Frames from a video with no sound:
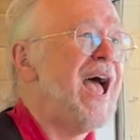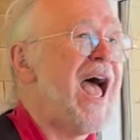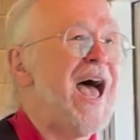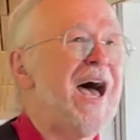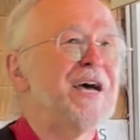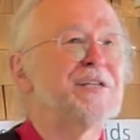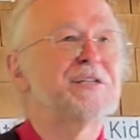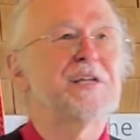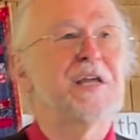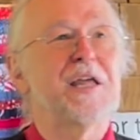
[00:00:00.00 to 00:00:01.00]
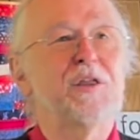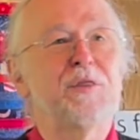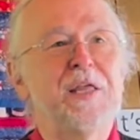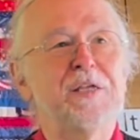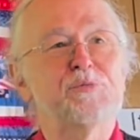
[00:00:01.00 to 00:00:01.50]
And
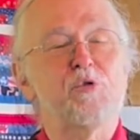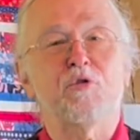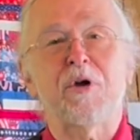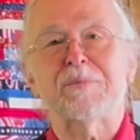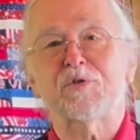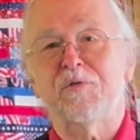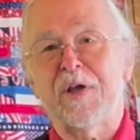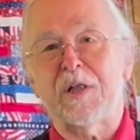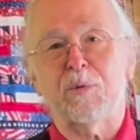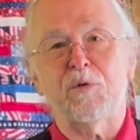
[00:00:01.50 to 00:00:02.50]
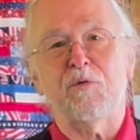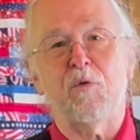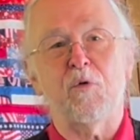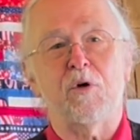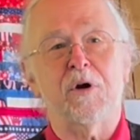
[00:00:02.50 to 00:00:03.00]
these programs are available
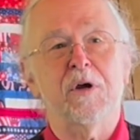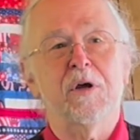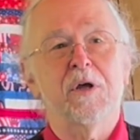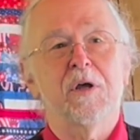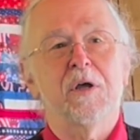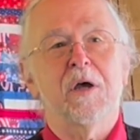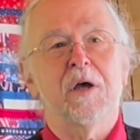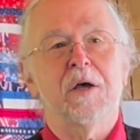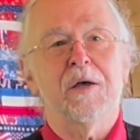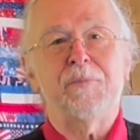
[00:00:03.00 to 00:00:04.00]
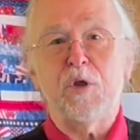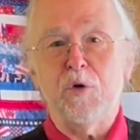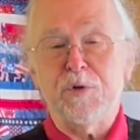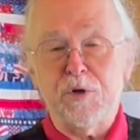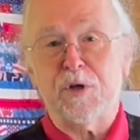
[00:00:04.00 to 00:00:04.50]
for you
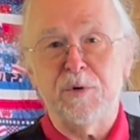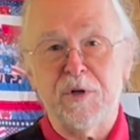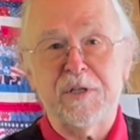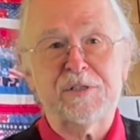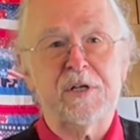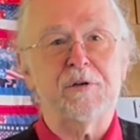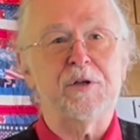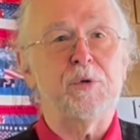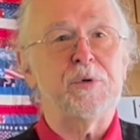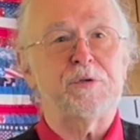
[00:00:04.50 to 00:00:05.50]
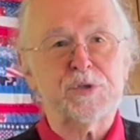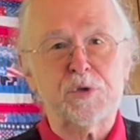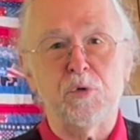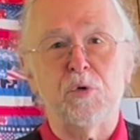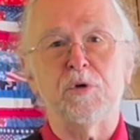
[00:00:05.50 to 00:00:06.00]
in your community center, you in your
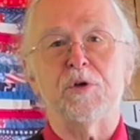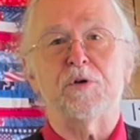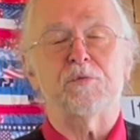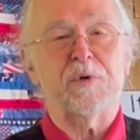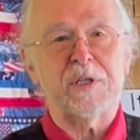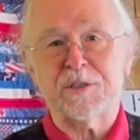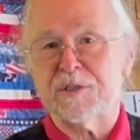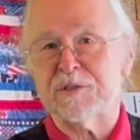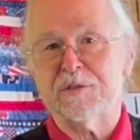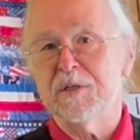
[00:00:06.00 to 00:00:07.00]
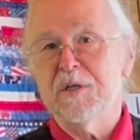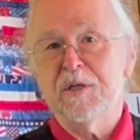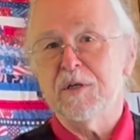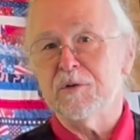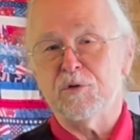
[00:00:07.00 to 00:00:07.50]
school, your religious
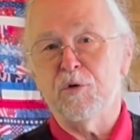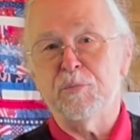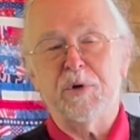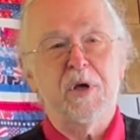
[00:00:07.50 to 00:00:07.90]
group,